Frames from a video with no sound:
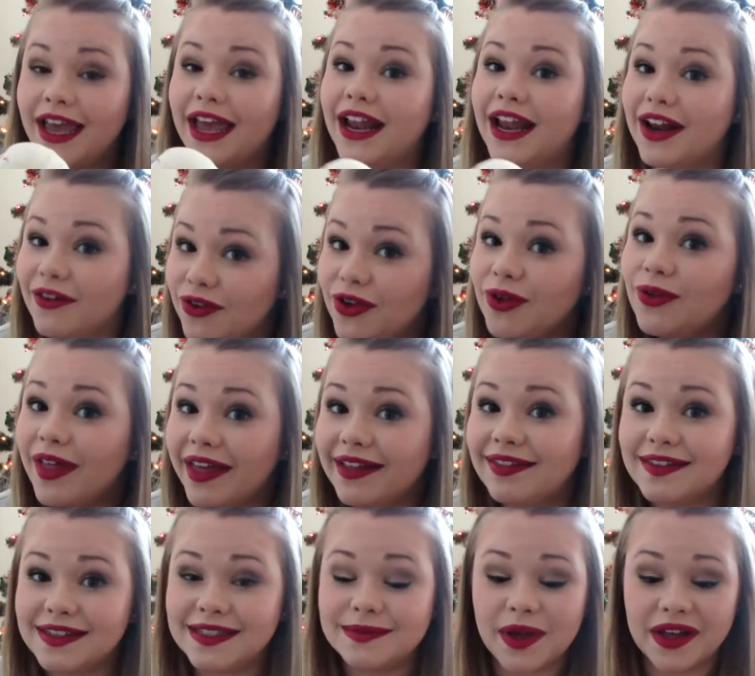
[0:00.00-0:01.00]
And if you
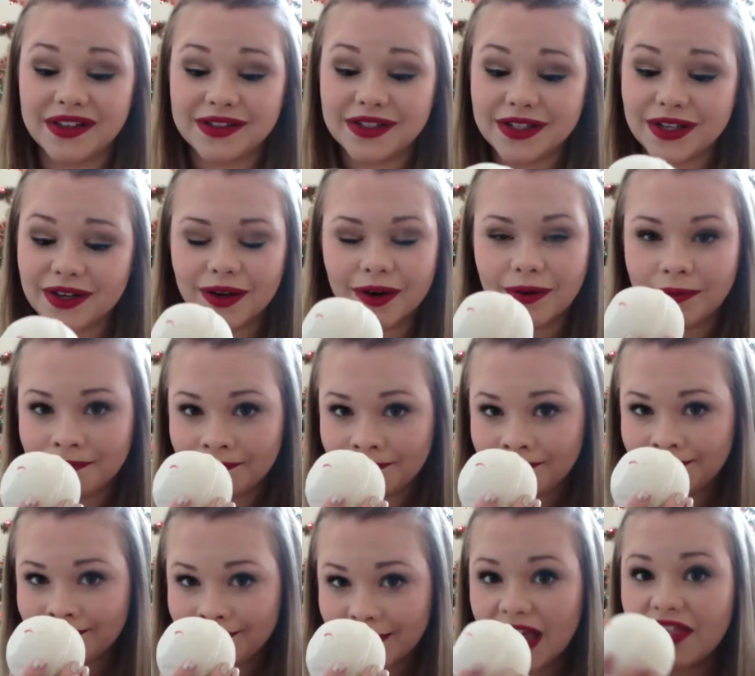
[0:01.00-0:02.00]
like the smell too,
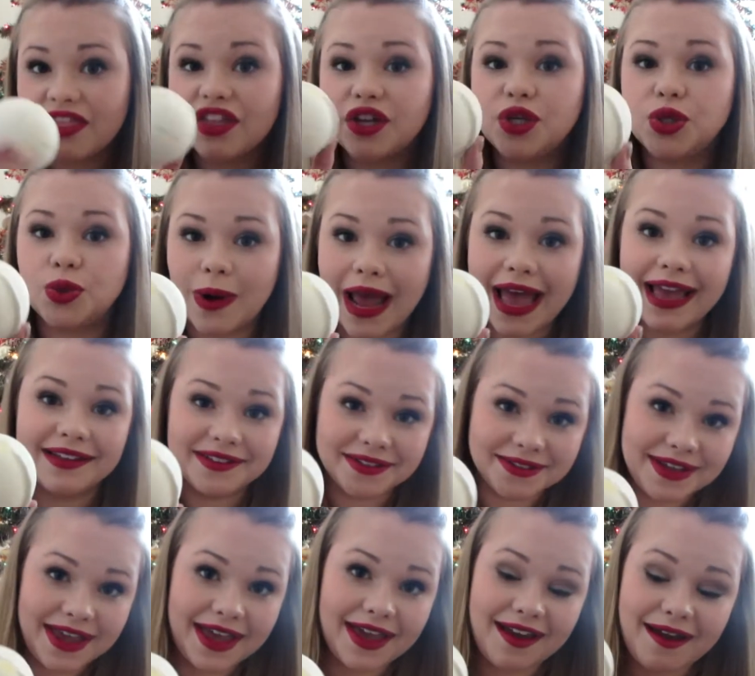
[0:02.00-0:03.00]
the
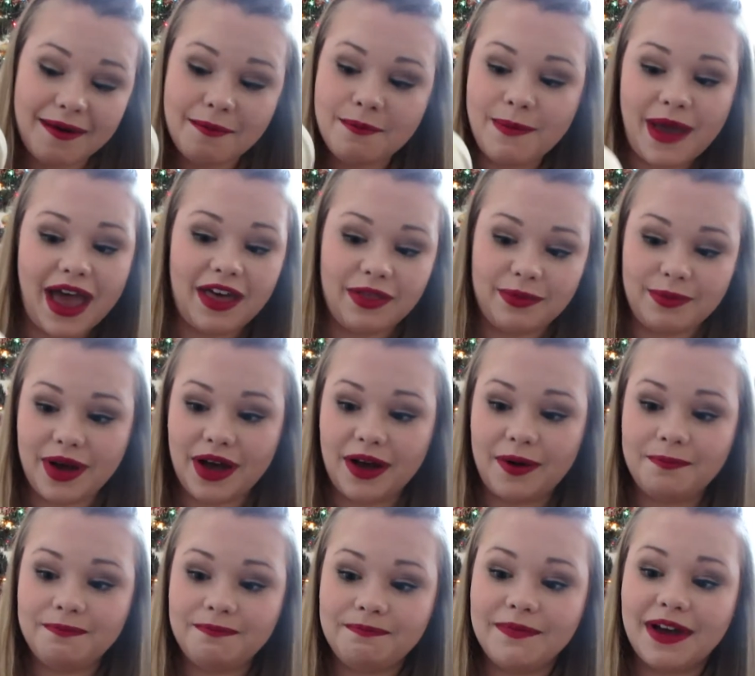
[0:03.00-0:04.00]
Dragon's Egg Bath
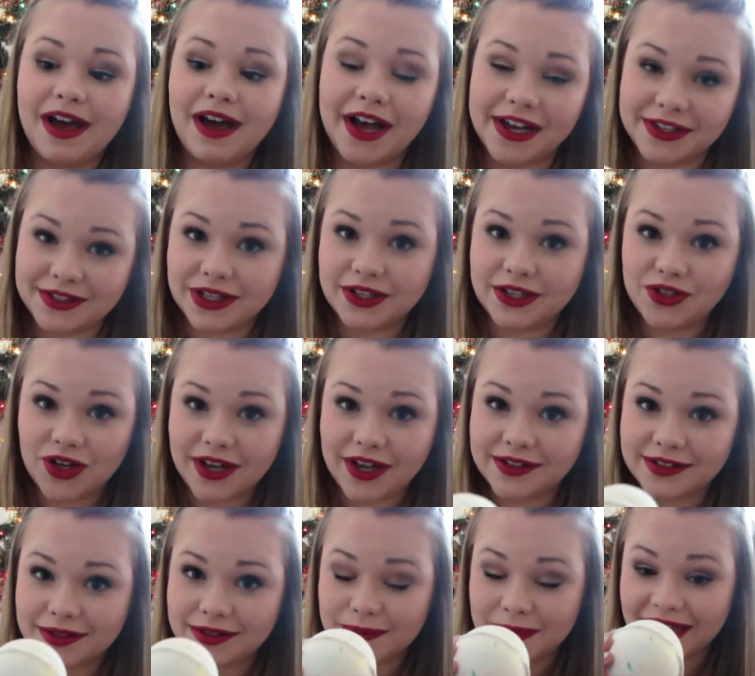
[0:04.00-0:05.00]
Bomb I
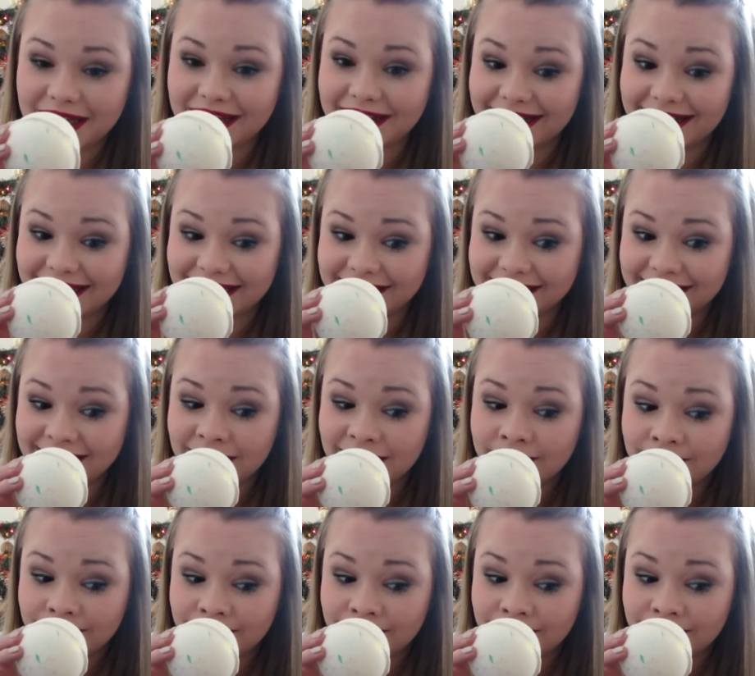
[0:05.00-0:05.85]
suggest because,